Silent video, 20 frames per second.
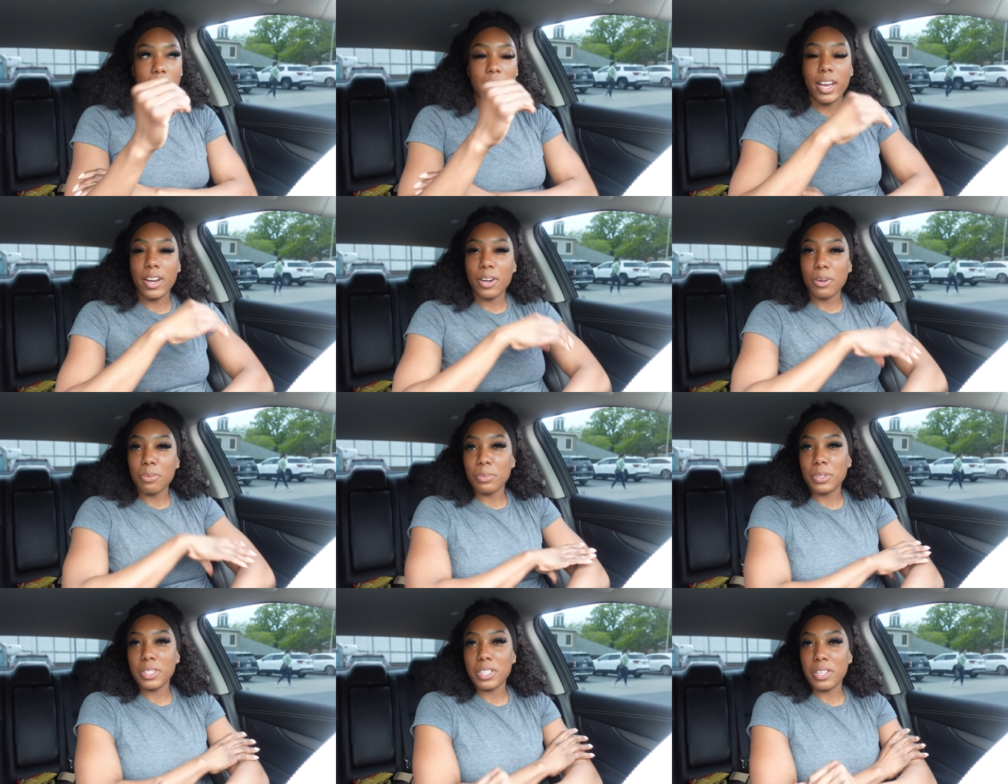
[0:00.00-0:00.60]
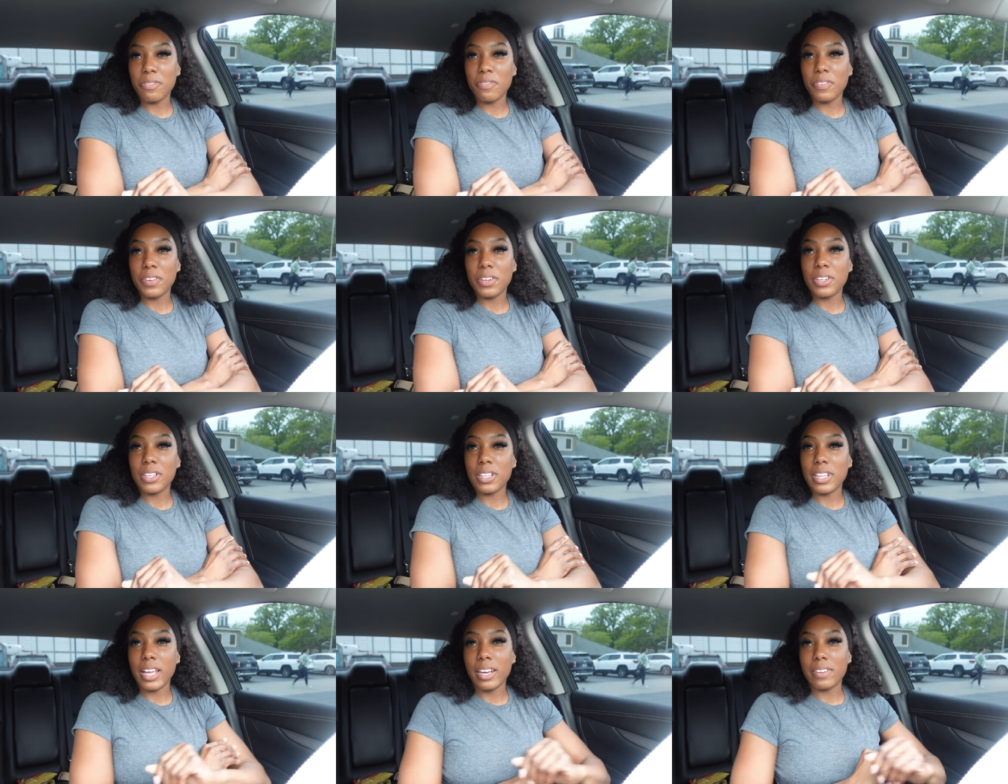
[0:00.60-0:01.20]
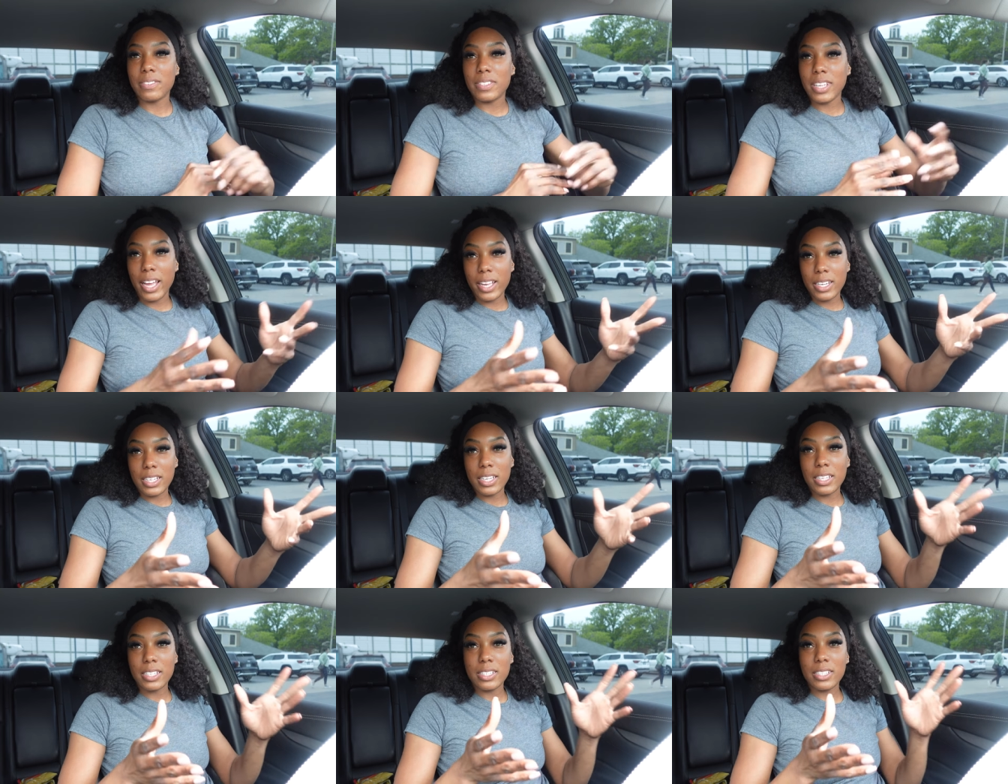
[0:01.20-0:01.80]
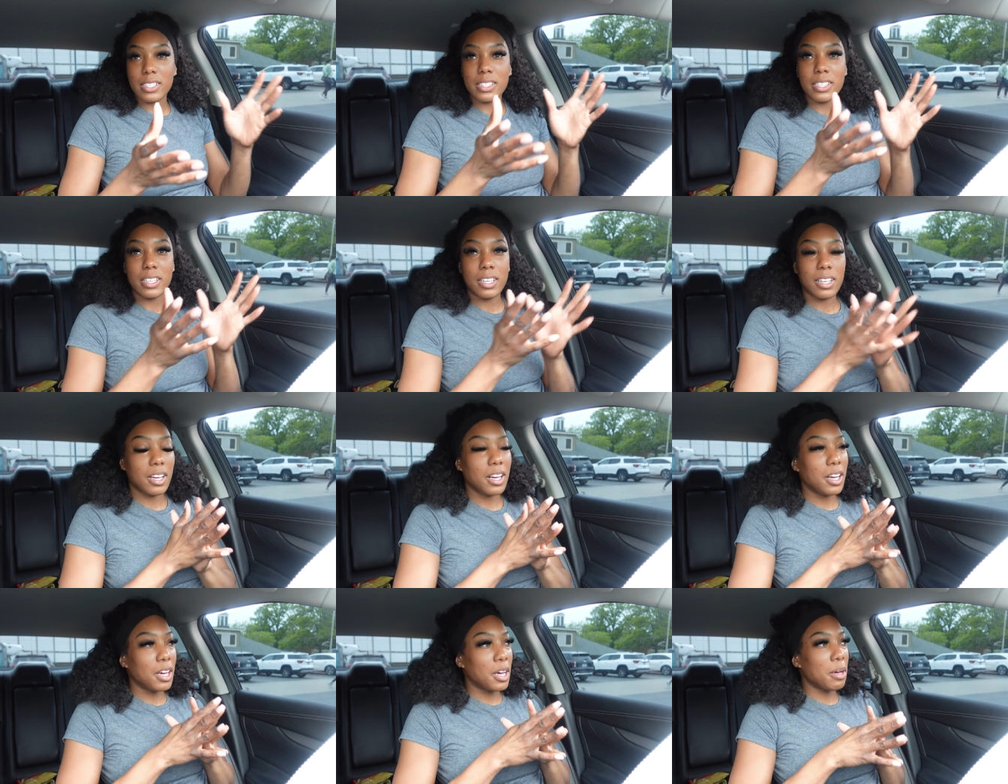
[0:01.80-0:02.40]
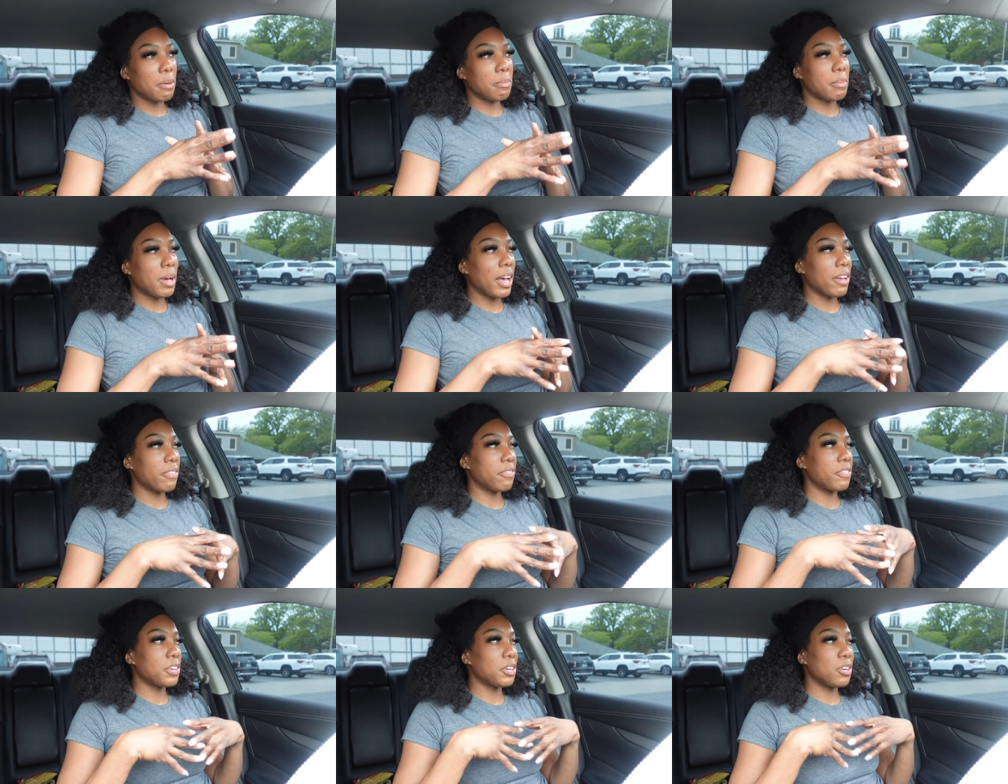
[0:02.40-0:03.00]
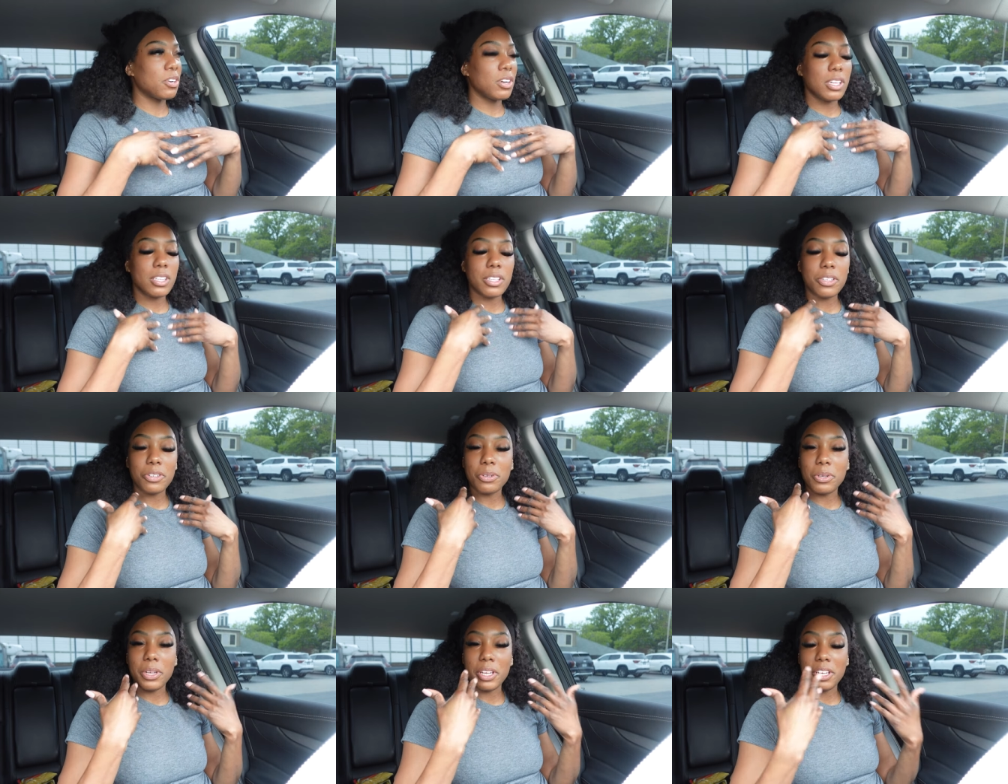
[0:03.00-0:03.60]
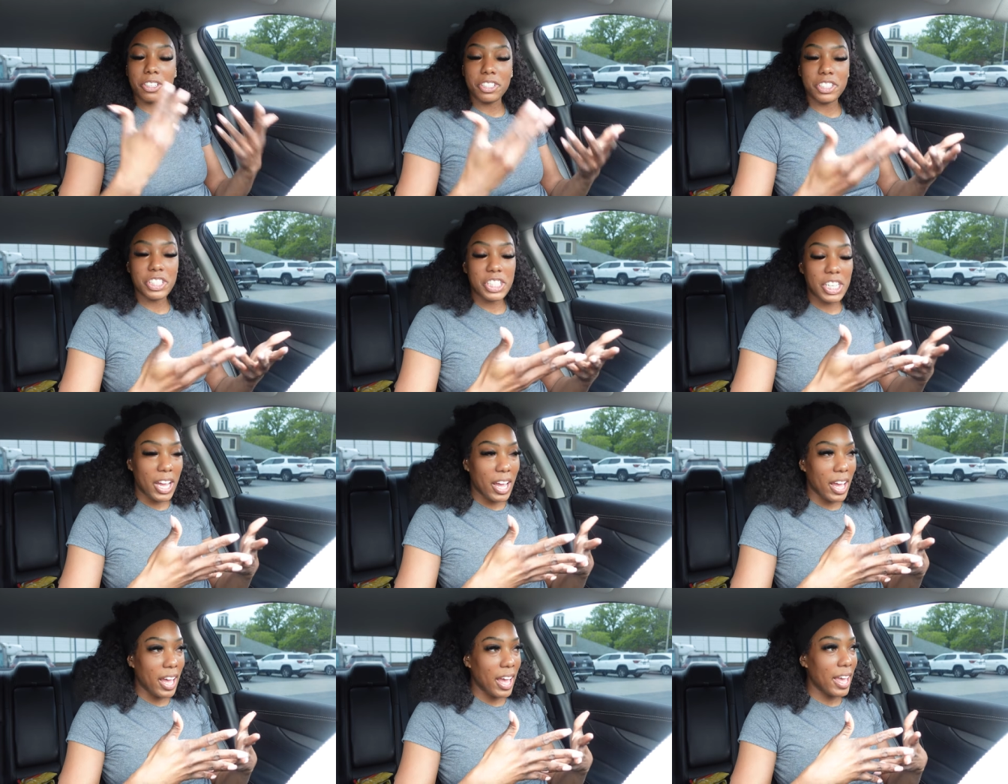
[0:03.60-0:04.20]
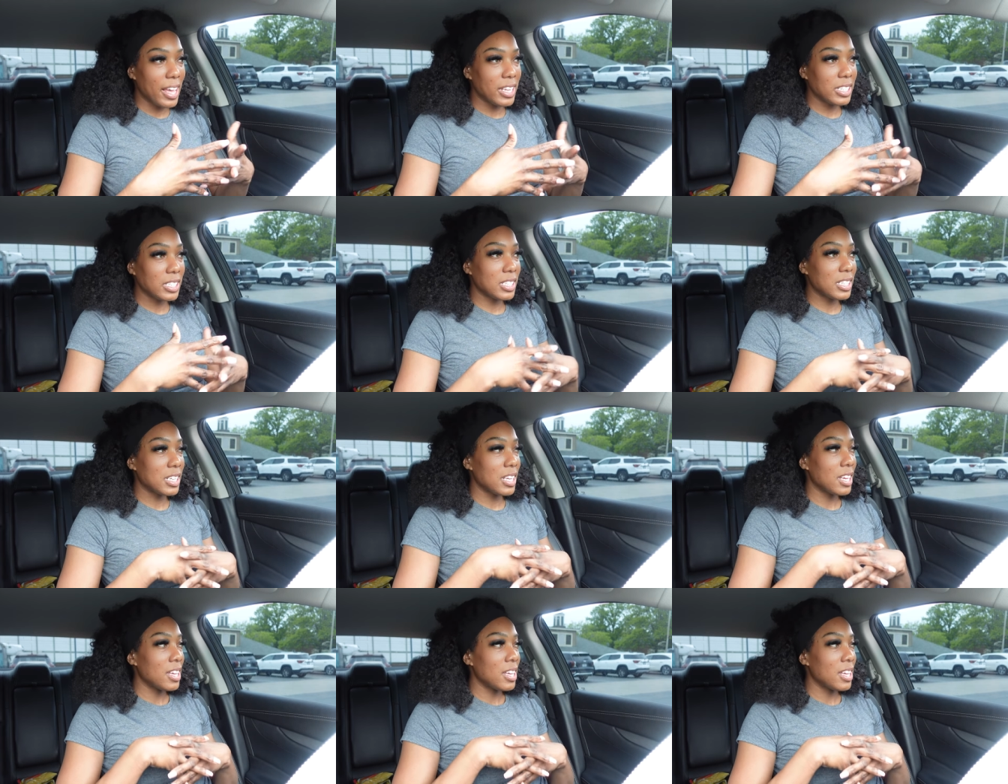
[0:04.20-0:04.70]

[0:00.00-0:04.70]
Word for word: I don't really feel a lot of tightness. Um, I feel a little energized.